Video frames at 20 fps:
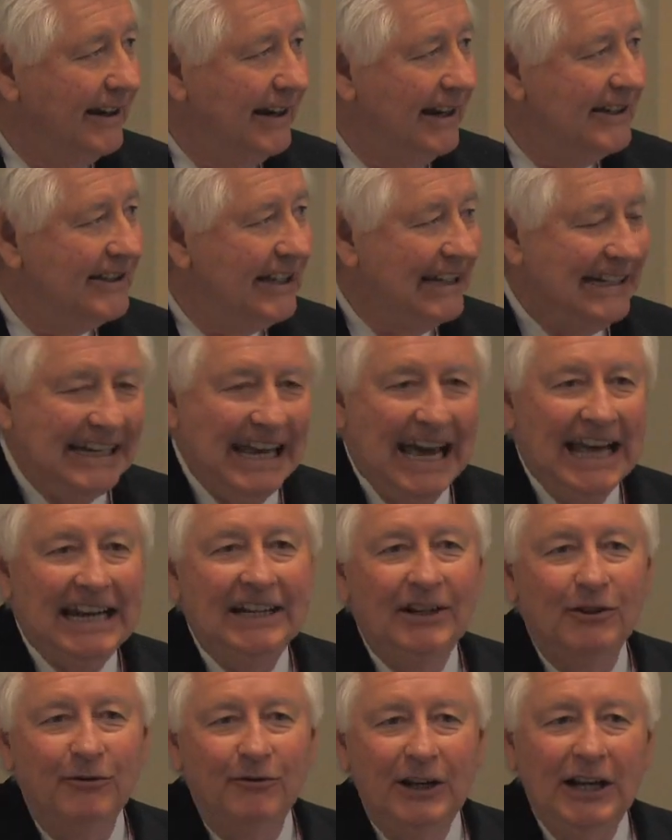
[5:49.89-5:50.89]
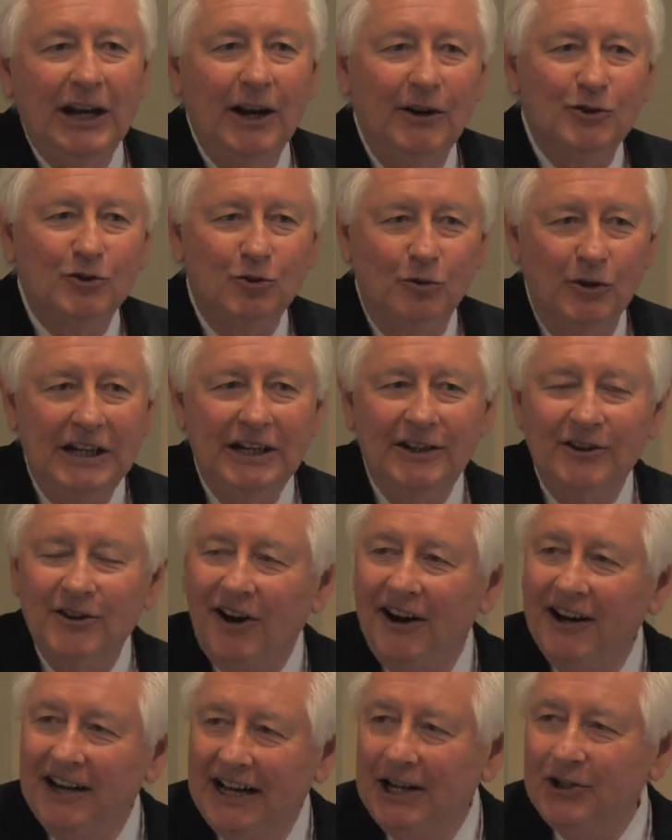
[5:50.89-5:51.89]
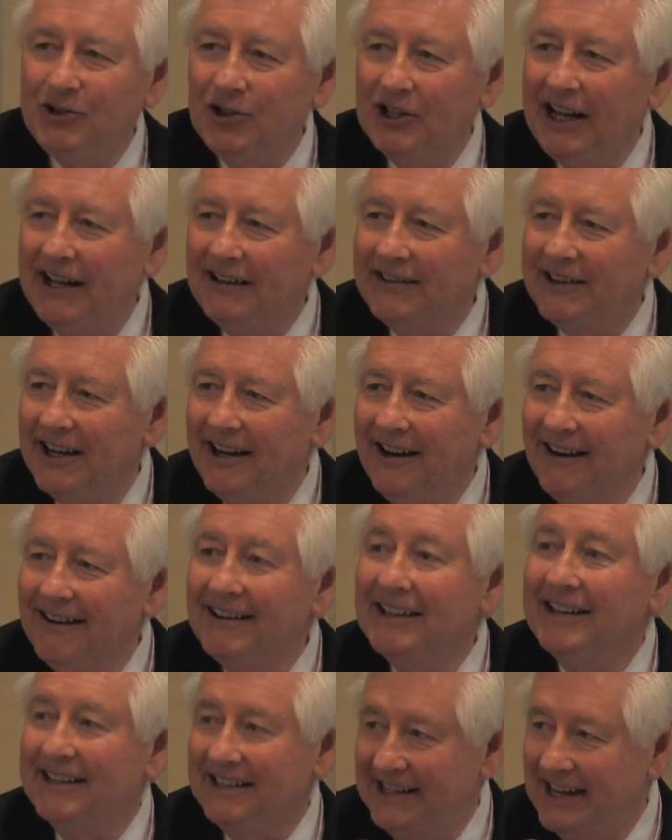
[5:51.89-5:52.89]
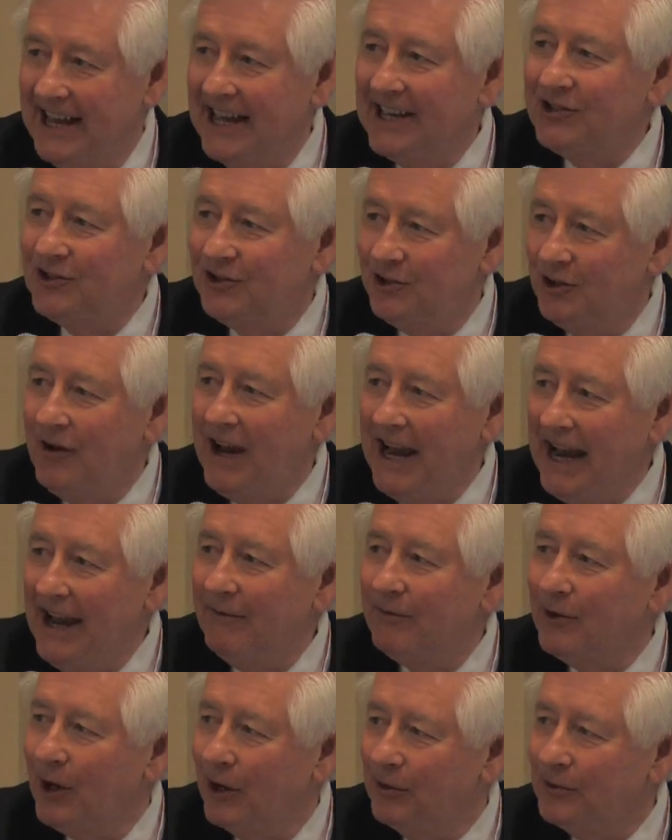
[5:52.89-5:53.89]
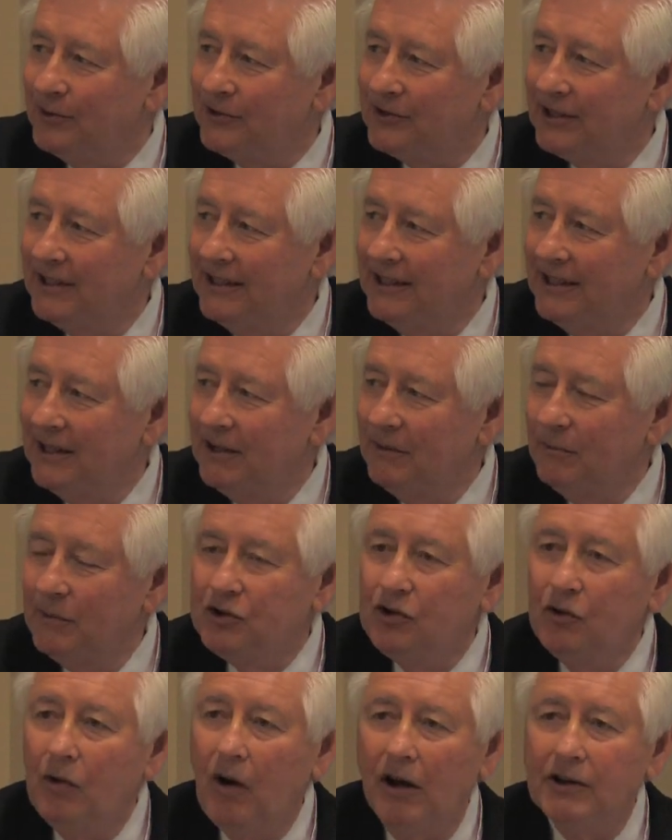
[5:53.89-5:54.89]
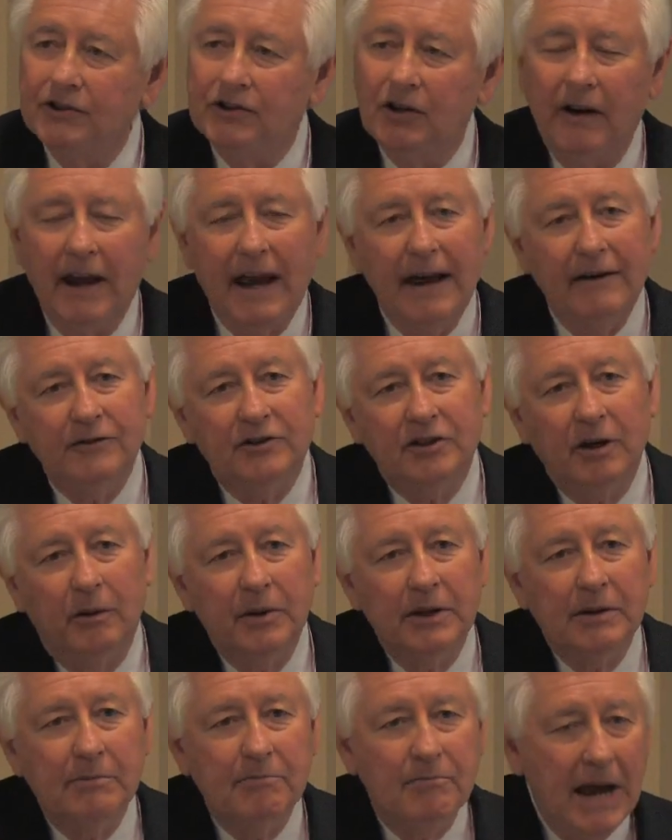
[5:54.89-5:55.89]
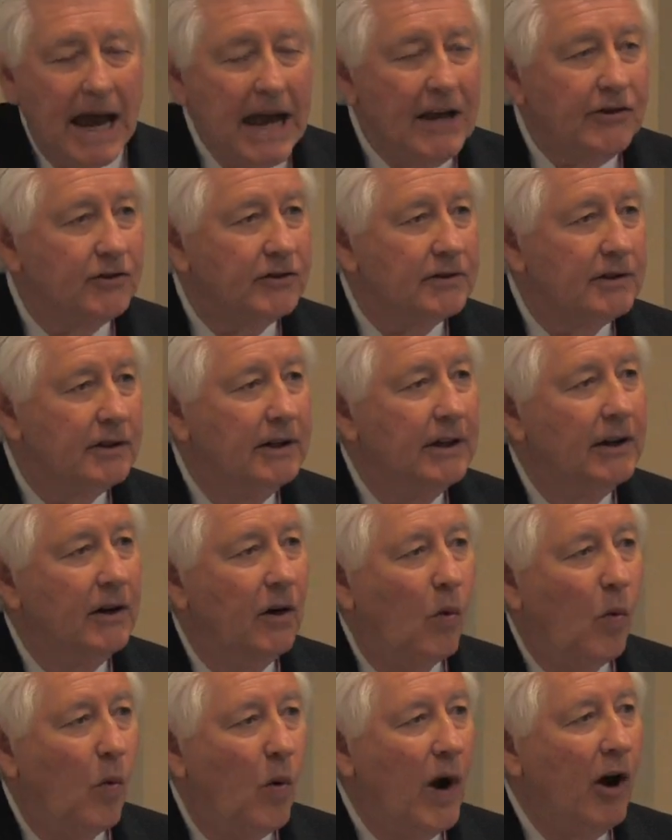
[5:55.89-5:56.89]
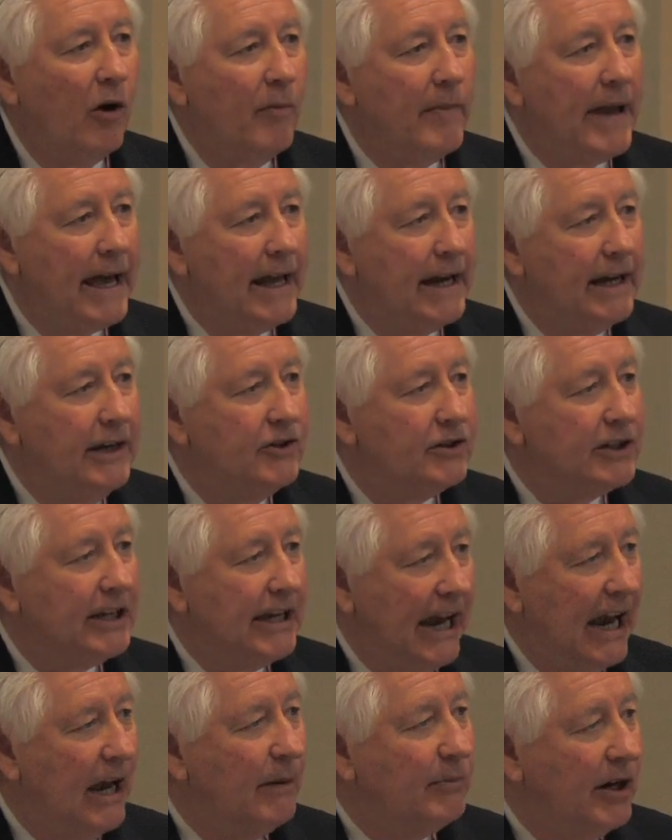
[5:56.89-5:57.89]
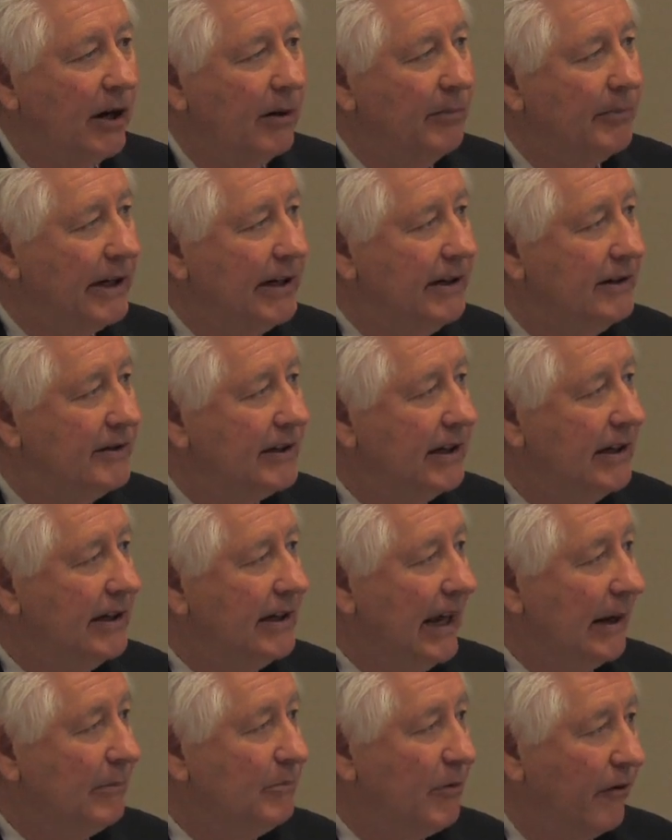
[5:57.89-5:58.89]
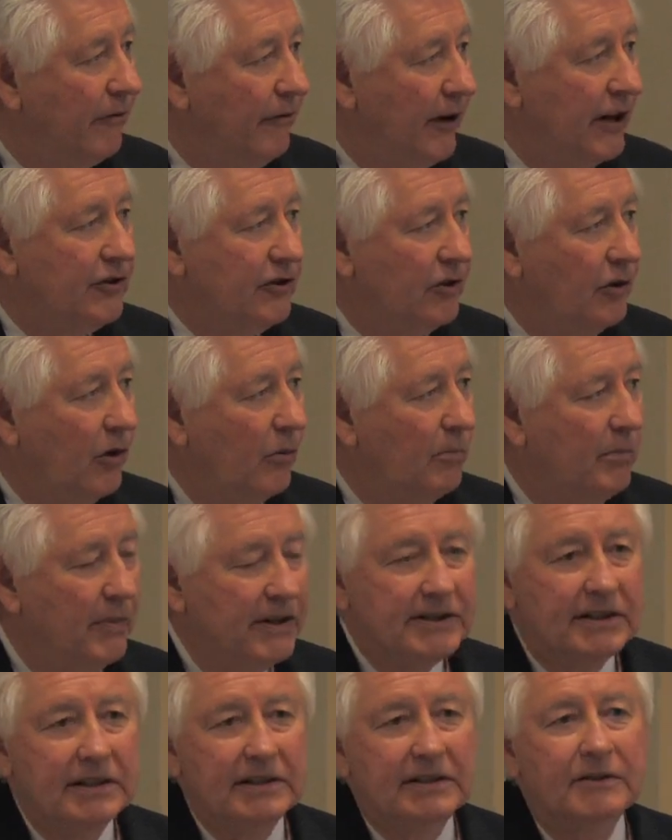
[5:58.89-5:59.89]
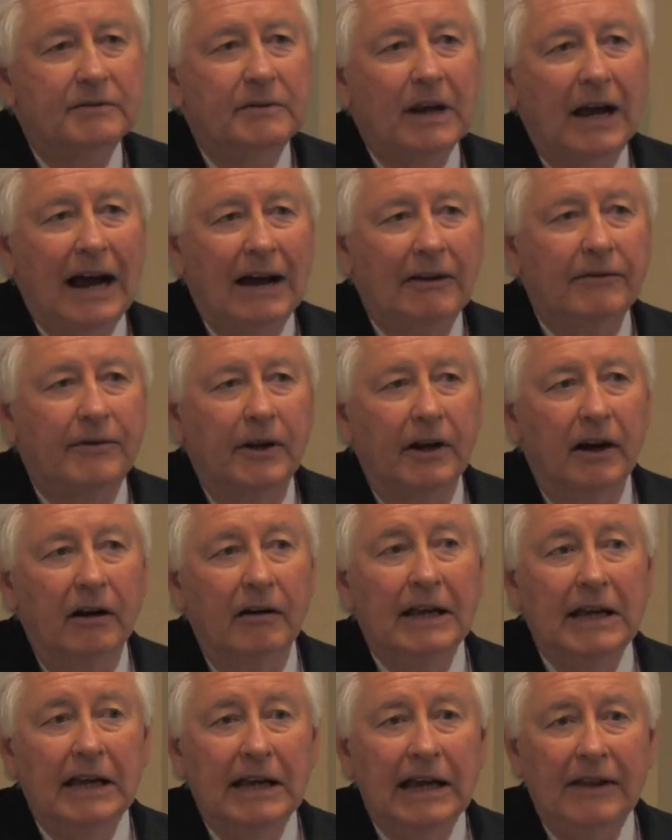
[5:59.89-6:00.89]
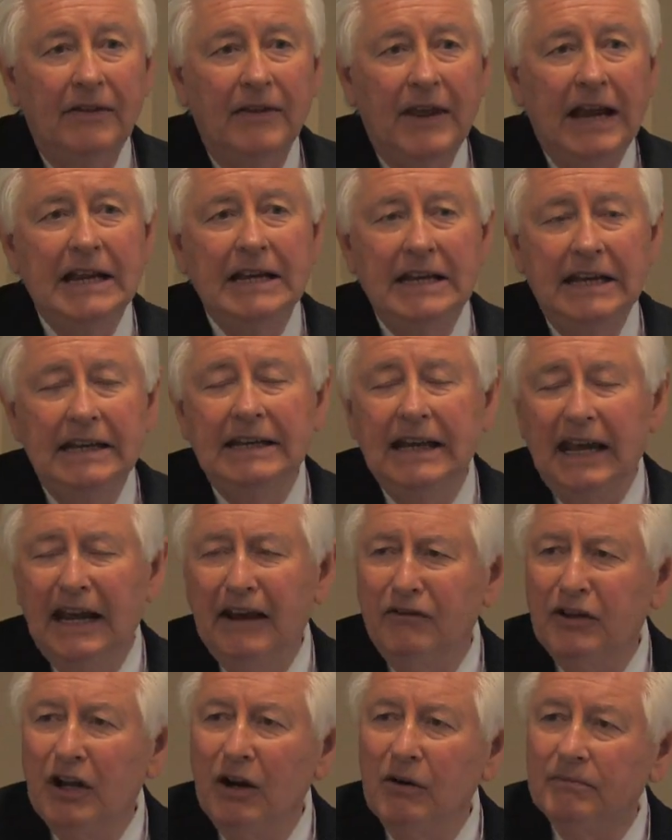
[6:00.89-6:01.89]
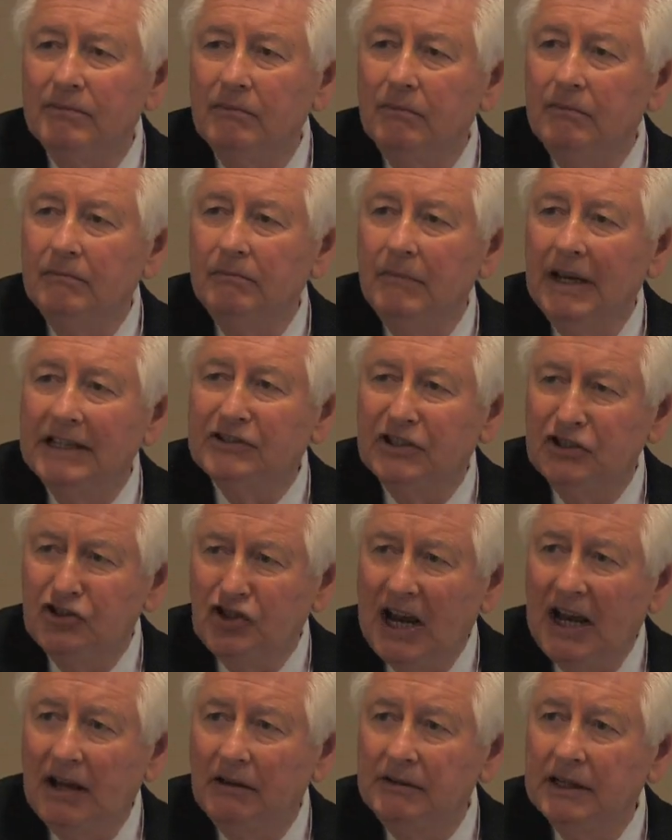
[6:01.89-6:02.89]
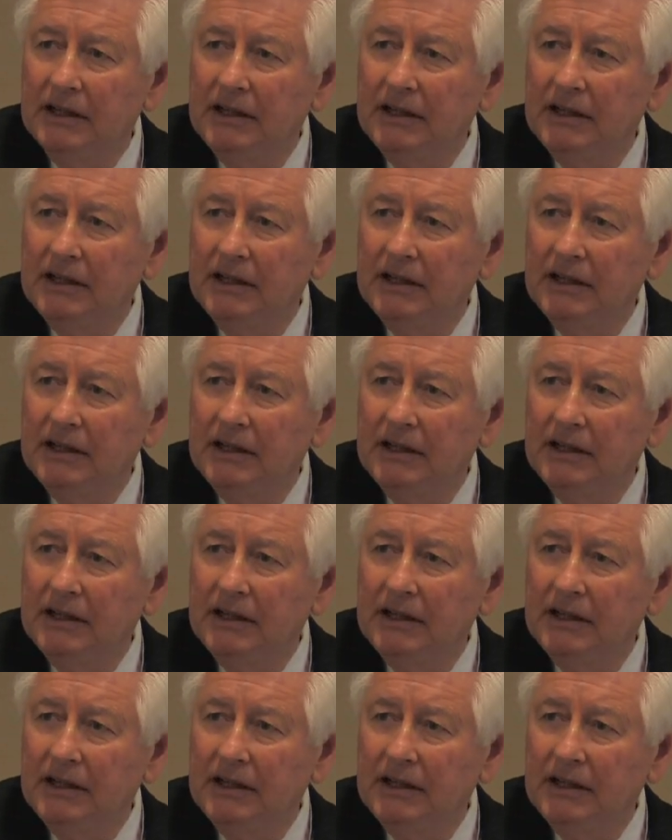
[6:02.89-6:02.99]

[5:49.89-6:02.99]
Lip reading: Is it Danny DeVito's reincarnation out there? Yes, you have those. But you also have some of the best well-managed cab companies and professional businesses out there, and they need to have their message out